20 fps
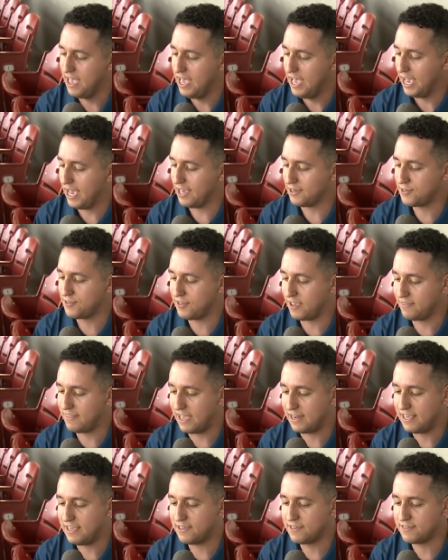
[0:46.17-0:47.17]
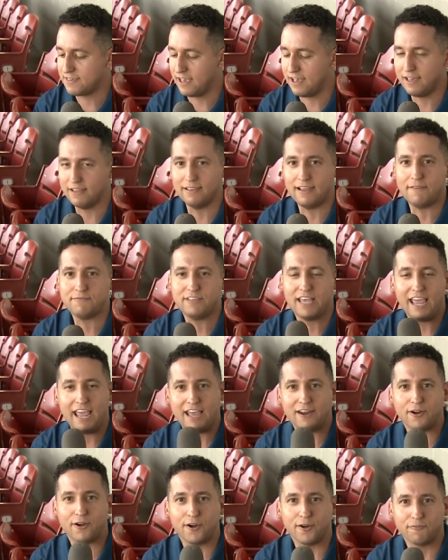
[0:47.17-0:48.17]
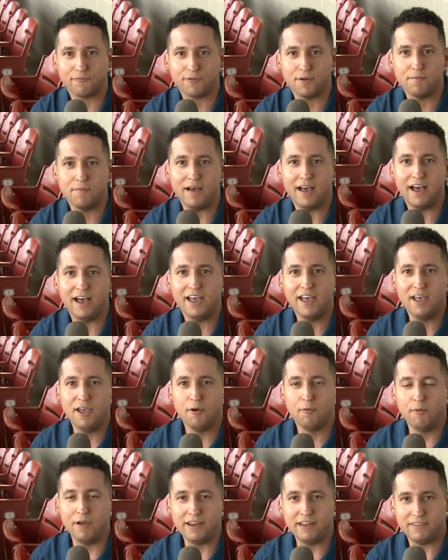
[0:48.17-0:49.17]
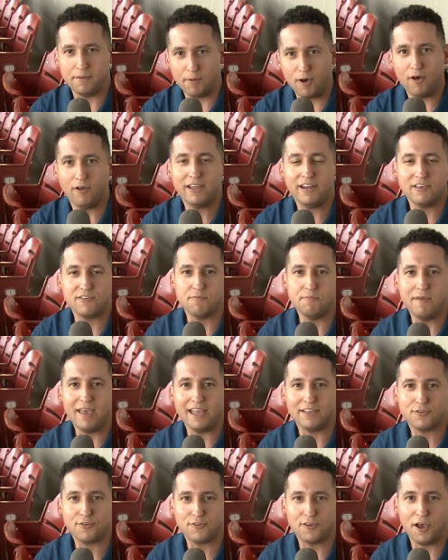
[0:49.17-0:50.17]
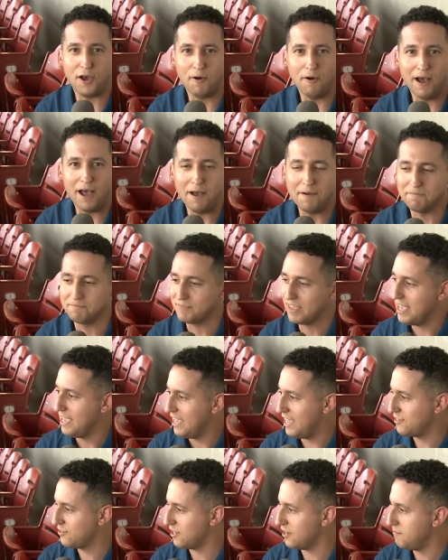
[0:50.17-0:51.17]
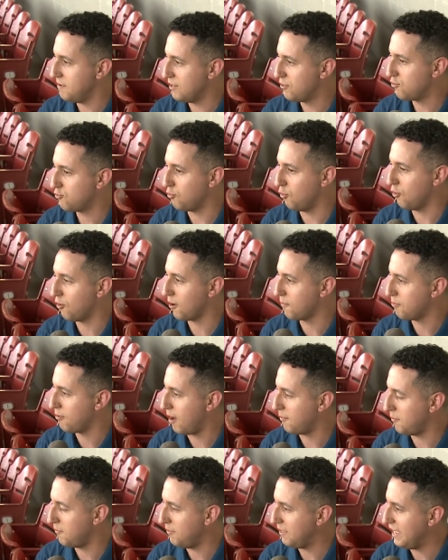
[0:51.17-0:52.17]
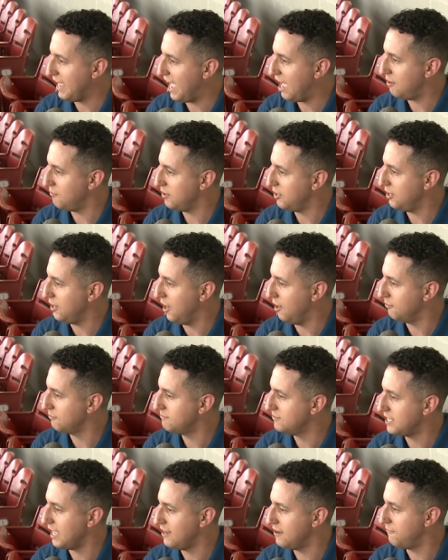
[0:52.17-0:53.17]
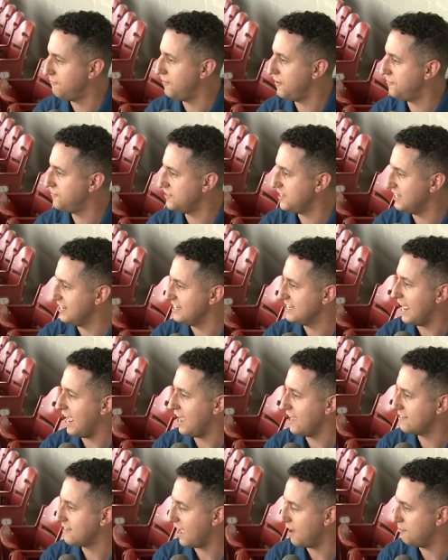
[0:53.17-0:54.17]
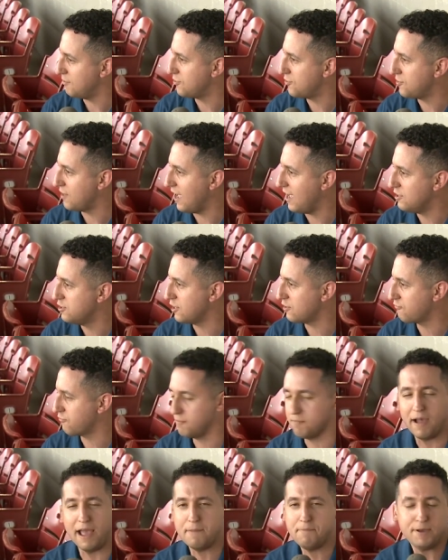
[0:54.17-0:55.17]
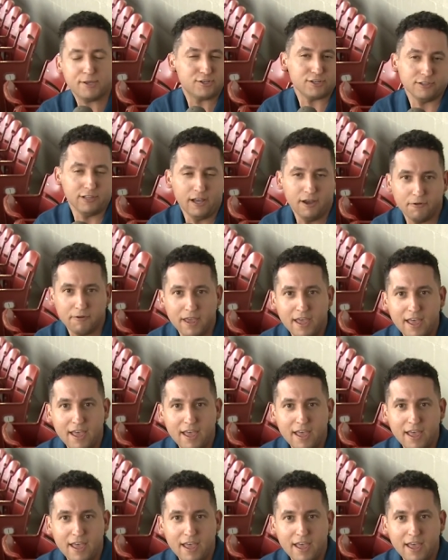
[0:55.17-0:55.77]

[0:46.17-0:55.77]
uh, said that his uh, left hand hurt from uh, when the ball hit his mitt. So um, he's going to be sore, probably out, you know, 10 to 15 days, I would say, just from my pitch alone.